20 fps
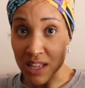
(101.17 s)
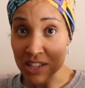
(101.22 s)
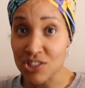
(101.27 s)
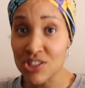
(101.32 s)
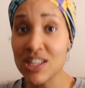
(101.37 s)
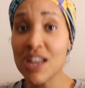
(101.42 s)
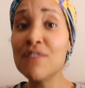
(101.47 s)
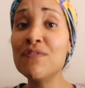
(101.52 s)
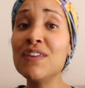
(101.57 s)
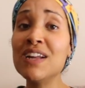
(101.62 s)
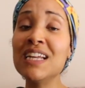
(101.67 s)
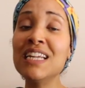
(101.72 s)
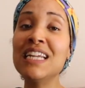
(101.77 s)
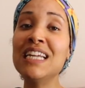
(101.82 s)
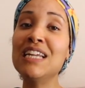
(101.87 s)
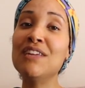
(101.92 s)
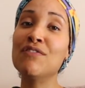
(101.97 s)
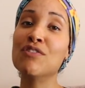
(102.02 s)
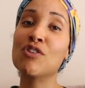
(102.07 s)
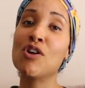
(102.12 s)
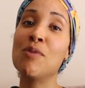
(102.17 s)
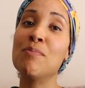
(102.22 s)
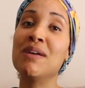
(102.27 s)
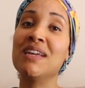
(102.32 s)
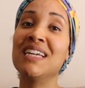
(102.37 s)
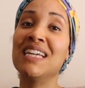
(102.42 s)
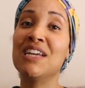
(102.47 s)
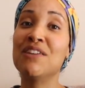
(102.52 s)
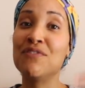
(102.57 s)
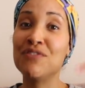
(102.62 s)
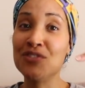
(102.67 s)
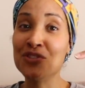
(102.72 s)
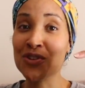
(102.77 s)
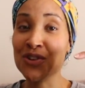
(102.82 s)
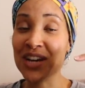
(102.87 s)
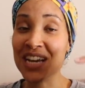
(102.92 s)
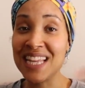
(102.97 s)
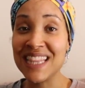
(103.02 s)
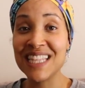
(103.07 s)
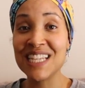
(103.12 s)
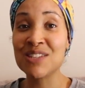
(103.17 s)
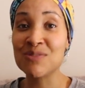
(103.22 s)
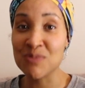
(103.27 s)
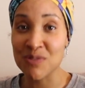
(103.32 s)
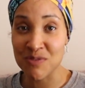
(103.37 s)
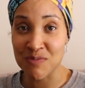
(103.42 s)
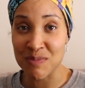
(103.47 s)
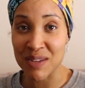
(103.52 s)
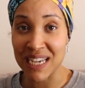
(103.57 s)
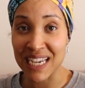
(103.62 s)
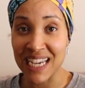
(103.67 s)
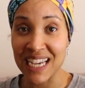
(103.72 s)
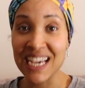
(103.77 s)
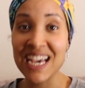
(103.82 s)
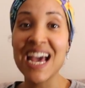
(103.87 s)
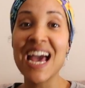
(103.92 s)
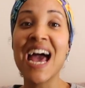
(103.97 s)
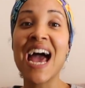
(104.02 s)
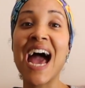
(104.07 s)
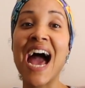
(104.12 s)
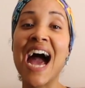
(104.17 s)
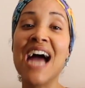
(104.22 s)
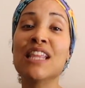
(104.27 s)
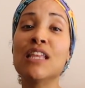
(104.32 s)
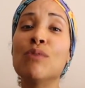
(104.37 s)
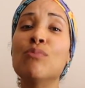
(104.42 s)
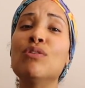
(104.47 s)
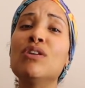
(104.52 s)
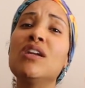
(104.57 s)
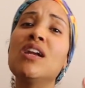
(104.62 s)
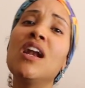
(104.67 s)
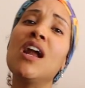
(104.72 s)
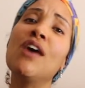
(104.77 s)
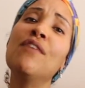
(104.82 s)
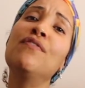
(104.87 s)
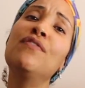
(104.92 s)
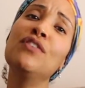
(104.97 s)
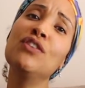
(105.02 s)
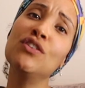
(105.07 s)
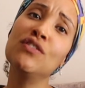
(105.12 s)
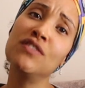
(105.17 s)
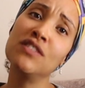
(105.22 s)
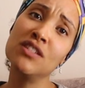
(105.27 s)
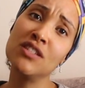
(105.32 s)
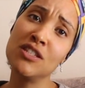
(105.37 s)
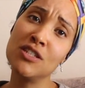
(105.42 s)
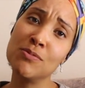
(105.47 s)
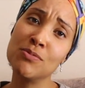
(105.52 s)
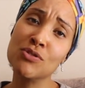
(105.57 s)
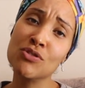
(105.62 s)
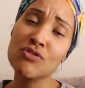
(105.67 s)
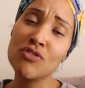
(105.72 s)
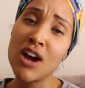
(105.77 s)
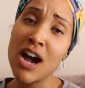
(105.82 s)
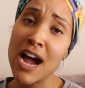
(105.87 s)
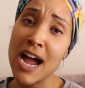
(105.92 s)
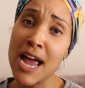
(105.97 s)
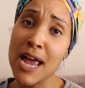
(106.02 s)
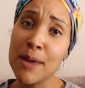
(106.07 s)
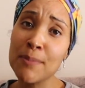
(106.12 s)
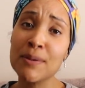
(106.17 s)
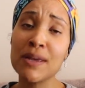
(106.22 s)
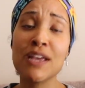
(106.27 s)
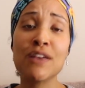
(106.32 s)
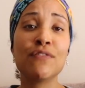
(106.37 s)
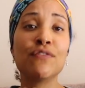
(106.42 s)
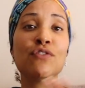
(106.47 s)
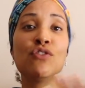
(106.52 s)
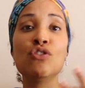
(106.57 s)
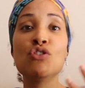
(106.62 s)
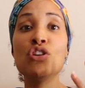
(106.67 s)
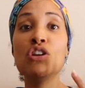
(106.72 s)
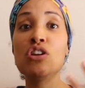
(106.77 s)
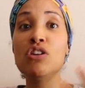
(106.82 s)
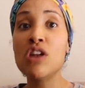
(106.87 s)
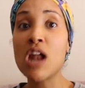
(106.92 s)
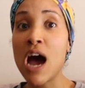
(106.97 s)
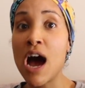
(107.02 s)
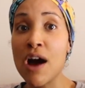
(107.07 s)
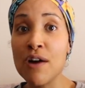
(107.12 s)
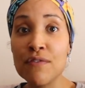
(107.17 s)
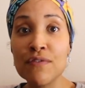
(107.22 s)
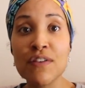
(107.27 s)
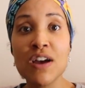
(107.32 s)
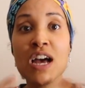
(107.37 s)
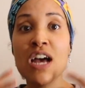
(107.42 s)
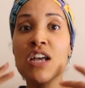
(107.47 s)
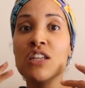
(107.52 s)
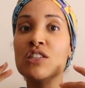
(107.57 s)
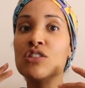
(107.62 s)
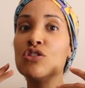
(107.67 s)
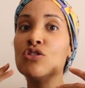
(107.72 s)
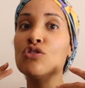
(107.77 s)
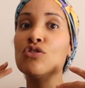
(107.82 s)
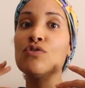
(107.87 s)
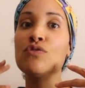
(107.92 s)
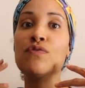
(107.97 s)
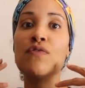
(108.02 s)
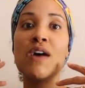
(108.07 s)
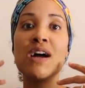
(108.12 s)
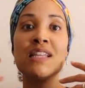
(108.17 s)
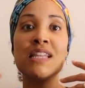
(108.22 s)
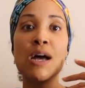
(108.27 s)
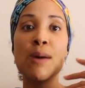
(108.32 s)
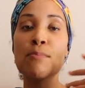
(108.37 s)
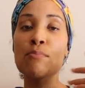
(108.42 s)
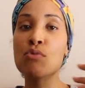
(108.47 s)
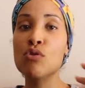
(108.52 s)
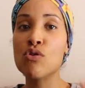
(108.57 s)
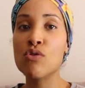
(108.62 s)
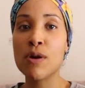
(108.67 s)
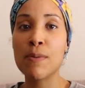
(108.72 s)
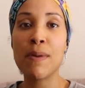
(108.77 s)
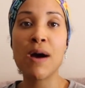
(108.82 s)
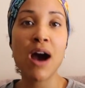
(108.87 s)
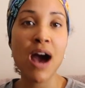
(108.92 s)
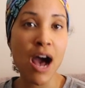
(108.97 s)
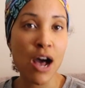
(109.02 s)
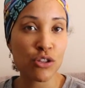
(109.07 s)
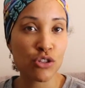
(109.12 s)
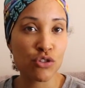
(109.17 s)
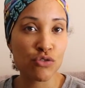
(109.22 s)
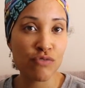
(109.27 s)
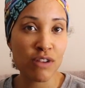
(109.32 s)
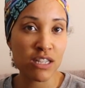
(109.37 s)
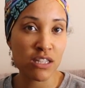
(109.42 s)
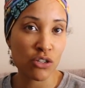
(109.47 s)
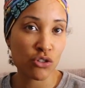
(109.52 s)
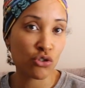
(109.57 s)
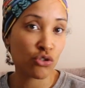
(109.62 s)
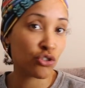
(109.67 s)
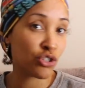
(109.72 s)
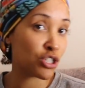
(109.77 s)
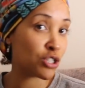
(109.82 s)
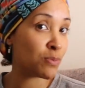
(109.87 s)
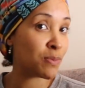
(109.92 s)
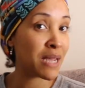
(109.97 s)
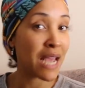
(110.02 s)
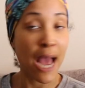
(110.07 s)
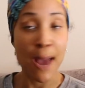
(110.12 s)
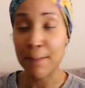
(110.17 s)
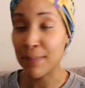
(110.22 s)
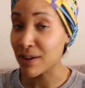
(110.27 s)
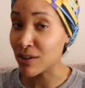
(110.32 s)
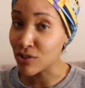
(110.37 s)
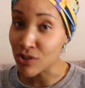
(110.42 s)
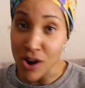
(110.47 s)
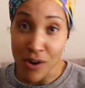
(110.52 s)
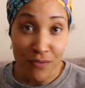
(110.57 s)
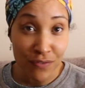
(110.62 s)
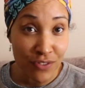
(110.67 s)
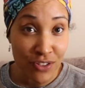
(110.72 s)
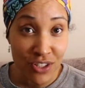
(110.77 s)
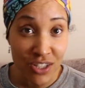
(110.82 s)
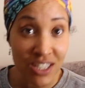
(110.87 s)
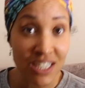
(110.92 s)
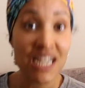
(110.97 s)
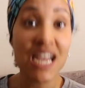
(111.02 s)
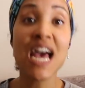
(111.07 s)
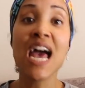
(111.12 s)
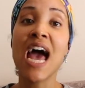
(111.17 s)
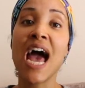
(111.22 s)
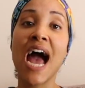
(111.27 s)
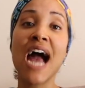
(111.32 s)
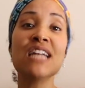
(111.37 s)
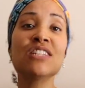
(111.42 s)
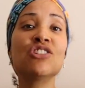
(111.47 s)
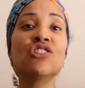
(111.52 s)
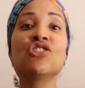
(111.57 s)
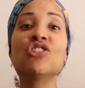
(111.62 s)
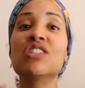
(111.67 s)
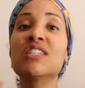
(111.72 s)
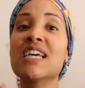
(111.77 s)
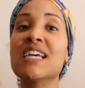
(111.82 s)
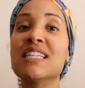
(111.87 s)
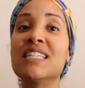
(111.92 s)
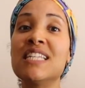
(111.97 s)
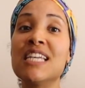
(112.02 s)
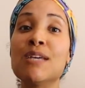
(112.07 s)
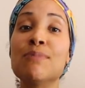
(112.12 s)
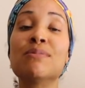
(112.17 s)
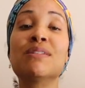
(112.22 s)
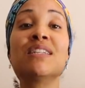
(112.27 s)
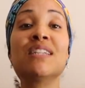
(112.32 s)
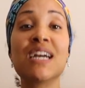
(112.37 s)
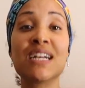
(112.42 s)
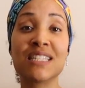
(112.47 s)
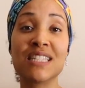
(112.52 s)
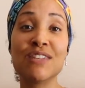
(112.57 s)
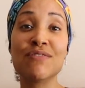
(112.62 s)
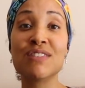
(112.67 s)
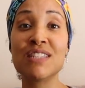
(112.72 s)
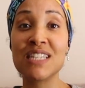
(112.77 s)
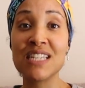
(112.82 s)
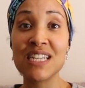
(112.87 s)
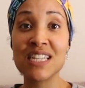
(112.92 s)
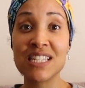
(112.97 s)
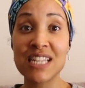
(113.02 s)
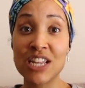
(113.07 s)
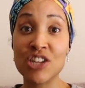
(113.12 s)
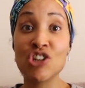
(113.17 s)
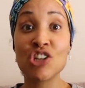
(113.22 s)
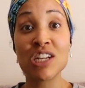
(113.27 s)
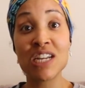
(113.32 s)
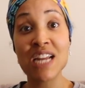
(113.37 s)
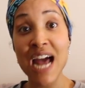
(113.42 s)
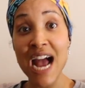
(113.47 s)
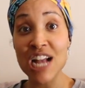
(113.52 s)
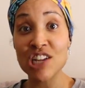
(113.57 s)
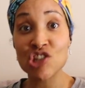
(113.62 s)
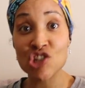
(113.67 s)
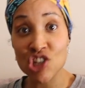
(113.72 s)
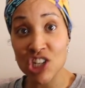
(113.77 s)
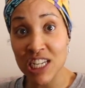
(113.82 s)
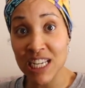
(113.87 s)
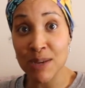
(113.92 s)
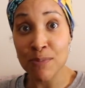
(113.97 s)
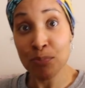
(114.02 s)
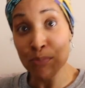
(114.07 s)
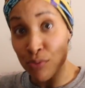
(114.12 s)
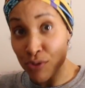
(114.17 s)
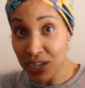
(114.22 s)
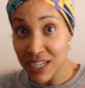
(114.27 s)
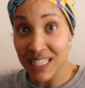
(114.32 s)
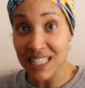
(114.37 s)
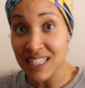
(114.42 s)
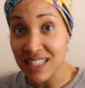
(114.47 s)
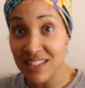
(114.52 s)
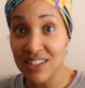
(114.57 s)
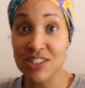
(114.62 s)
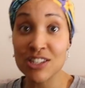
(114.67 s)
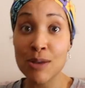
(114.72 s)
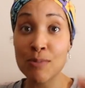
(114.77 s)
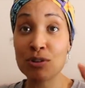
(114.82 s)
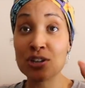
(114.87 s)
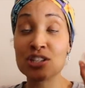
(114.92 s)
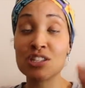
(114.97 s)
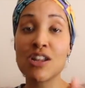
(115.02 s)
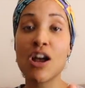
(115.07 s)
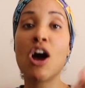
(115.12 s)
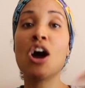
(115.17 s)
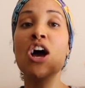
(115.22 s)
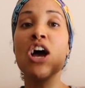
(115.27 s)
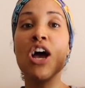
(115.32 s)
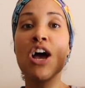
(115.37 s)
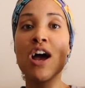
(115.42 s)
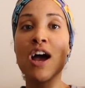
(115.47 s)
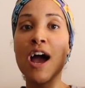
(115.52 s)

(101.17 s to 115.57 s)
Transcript: So definitely leave a comment if you're in this with me. And I would love for you to subscribe if you love to find out more about how to raise our children to be happy and confident, and to just get tips and activities that you can actually print, because I'm going to start